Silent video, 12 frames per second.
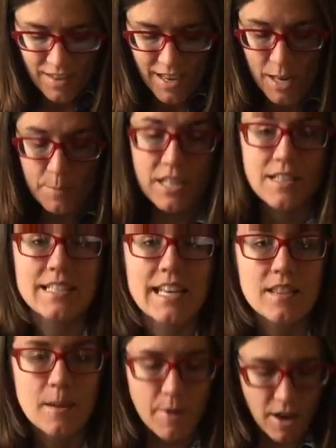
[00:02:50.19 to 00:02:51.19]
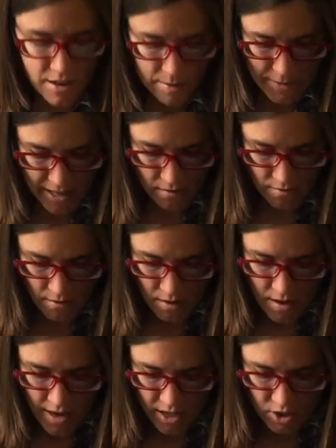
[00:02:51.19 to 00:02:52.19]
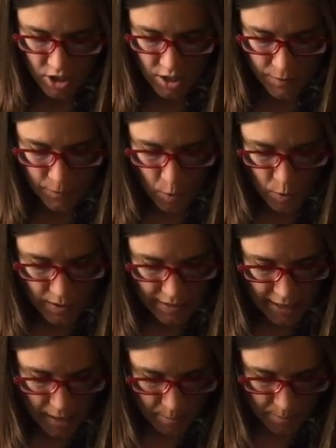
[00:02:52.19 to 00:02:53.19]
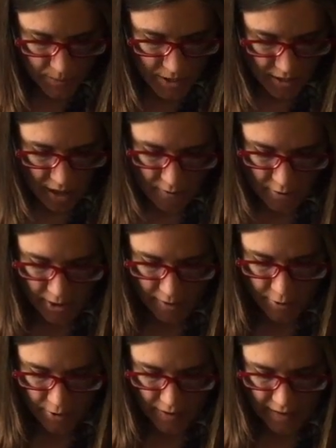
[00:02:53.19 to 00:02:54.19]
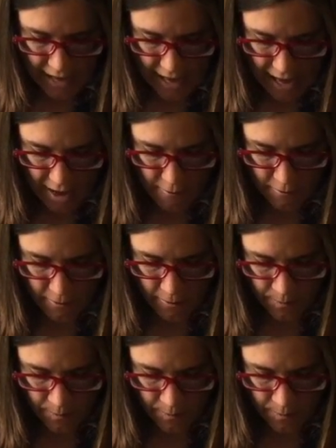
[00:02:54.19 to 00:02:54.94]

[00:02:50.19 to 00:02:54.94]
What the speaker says: And I'm gonna take the bottom now and just fold it up to cover everything I have.